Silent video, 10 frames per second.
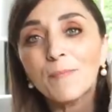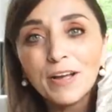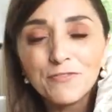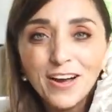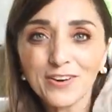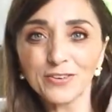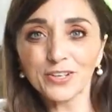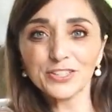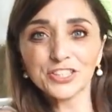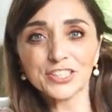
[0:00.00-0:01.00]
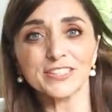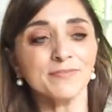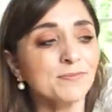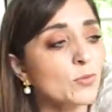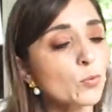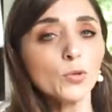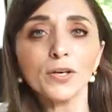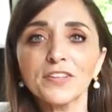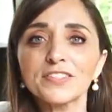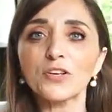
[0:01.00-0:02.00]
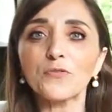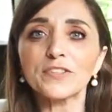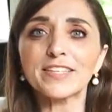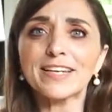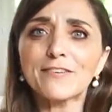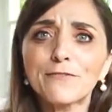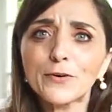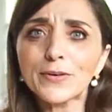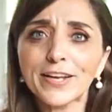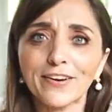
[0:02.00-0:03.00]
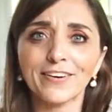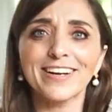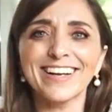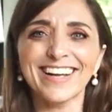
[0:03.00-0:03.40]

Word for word: My final cushion, ooh, the sofa's getting full here.